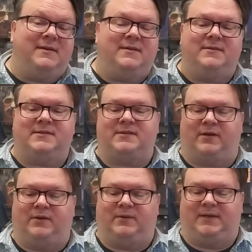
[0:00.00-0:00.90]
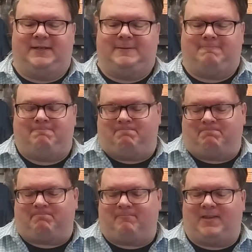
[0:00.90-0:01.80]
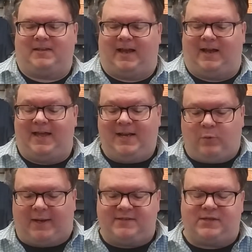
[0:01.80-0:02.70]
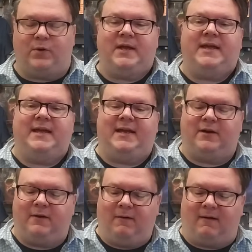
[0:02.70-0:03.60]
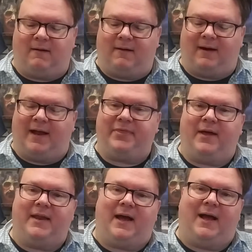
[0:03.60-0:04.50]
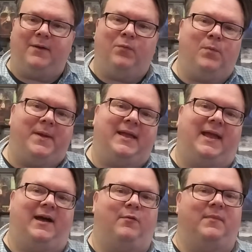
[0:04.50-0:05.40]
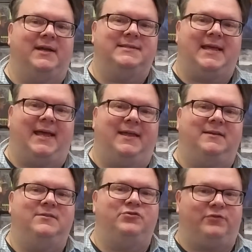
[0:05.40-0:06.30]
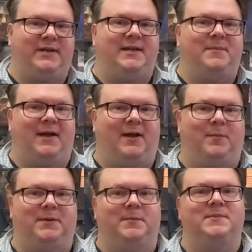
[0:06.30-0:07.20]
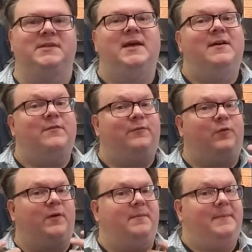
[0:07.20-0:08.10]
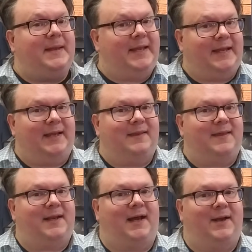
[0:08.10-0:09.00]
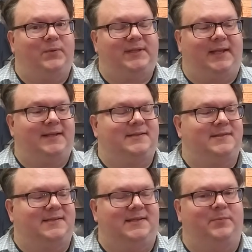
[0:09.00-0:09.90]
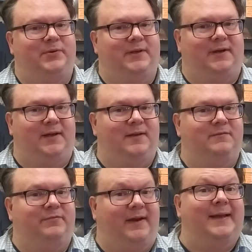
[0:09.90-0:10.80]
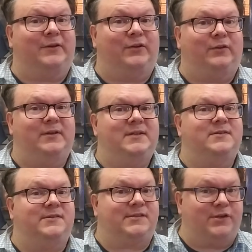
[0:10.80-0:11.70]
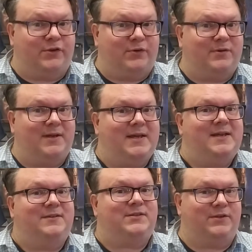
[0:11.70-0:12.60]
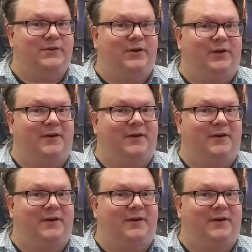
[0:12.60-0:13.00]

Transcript: So, um, yeah. Anyway, so here are I thought I will pick out my ten dream albums for me that I would like to see put on vinyl soon sooner